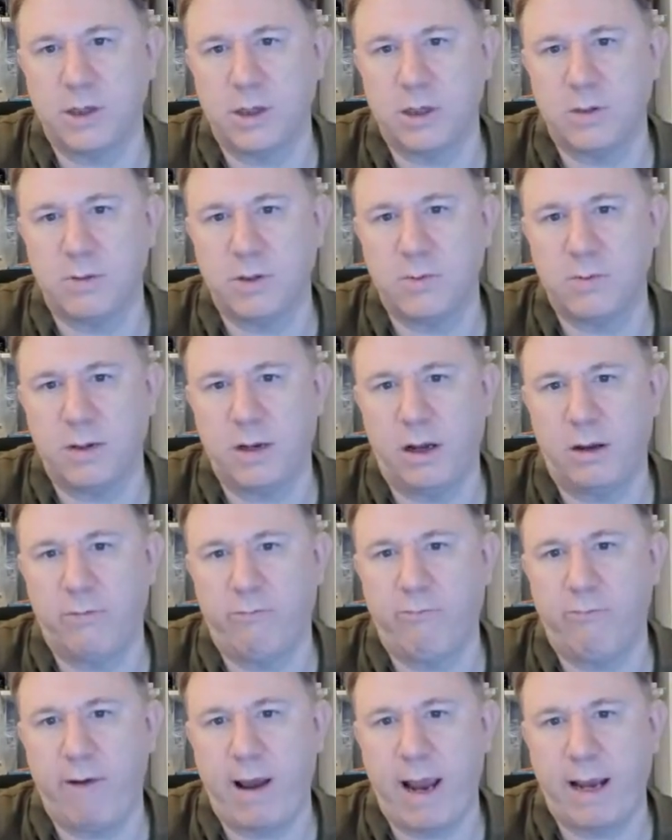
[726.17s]
It's meant to be like
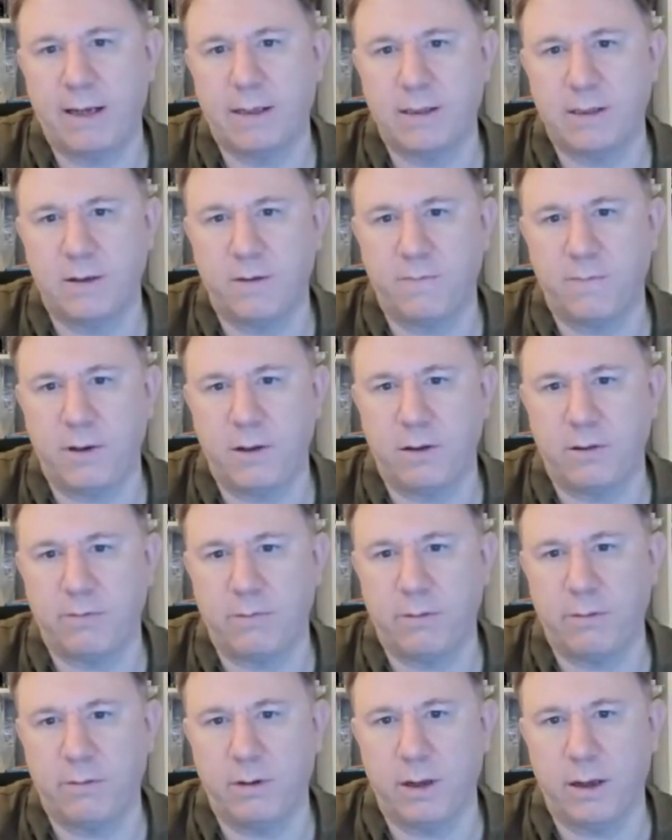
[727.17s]
rags that have been
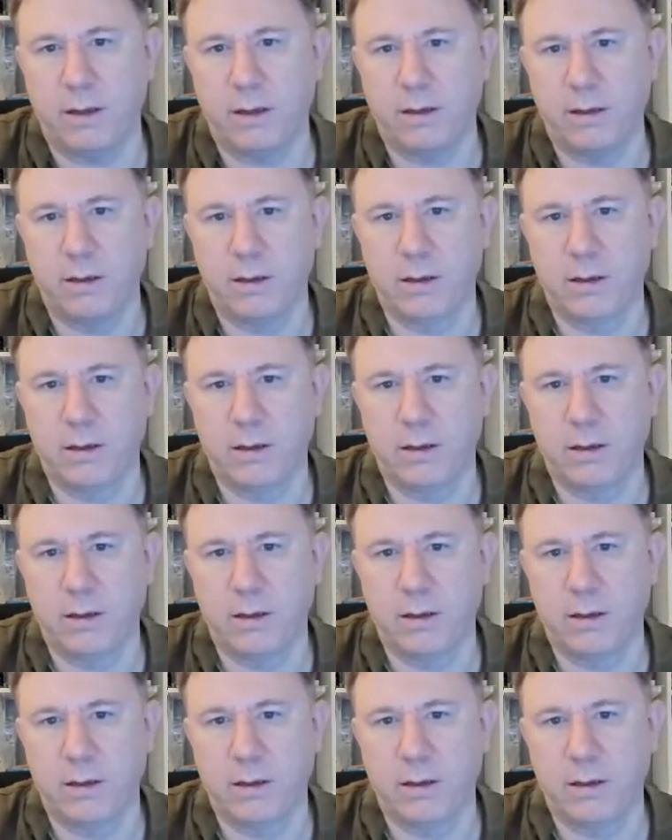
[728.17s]
thrown there.